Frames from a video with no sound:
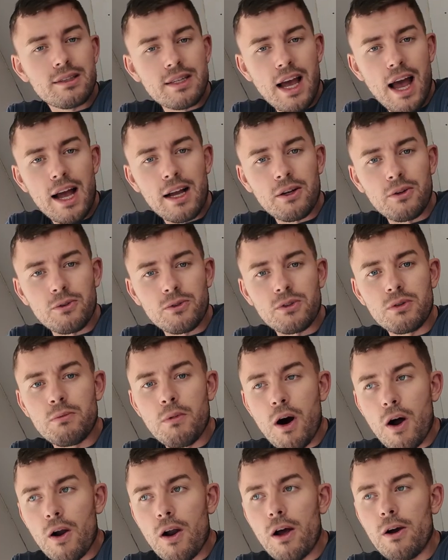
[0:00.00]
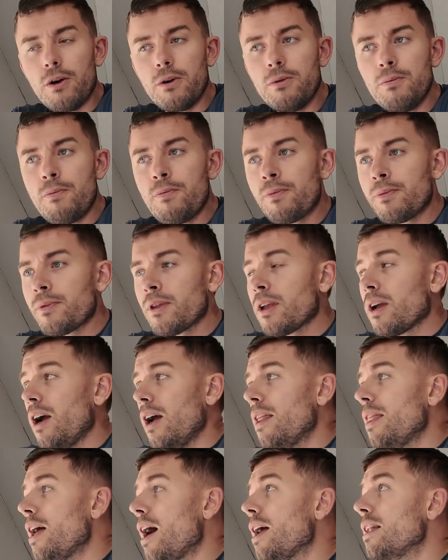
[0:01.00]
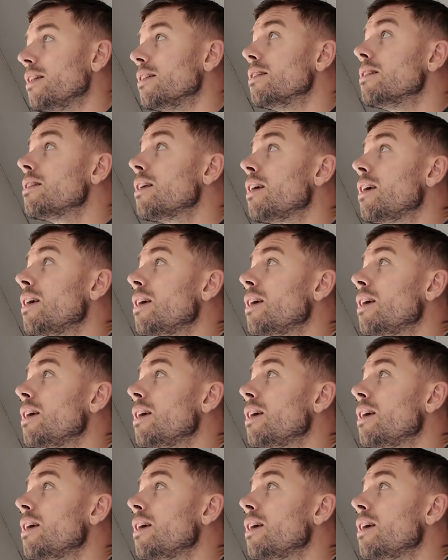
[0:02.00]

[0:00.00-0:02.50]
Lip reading: tackle tomorrow, and then